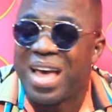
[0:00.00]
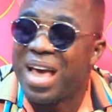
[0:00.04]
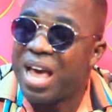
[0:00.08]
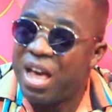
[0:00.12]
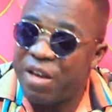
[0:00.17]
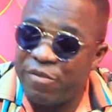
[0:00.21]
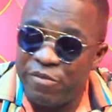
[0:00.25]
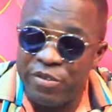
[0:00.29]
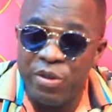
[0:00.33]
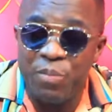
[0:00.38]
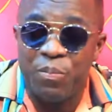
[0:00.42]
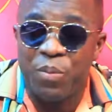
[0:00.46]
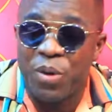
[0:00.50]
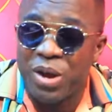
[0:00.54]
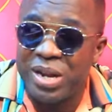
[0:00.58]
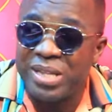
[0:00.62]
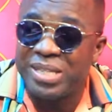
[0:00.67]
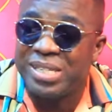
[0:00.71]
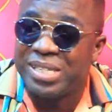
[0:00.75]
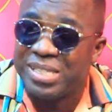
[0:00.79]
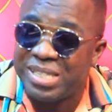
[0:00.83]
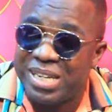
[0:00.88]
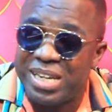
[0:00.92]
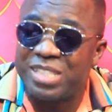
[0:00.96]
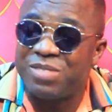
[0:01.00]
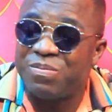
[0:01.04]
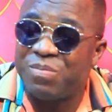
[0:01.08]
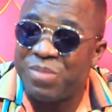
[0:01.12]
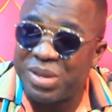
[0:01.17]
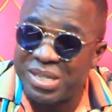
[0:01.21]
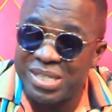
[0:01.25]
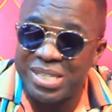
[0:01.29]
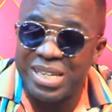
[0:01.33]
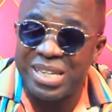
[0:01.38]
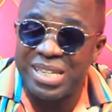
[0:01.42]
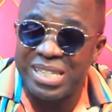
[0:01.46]
Every politician's
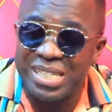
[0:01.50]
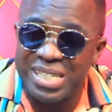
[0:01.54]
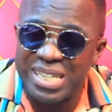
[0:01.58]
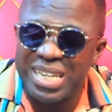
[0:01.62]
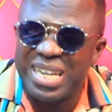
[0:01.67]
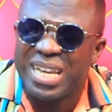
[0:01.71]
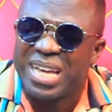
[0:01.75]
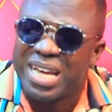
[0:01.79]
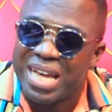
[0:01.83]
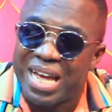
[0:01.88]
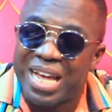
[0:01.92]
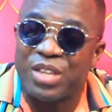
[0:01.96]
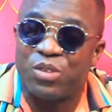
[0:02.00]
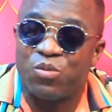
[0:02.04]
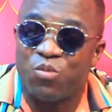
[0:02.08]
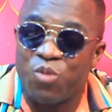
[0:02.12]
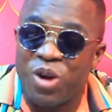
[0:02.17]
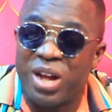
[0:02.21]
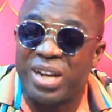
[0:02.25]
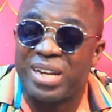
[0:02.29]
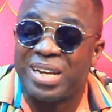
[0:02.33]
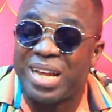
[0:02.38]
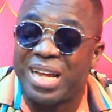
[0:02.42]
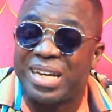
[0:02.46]
message is one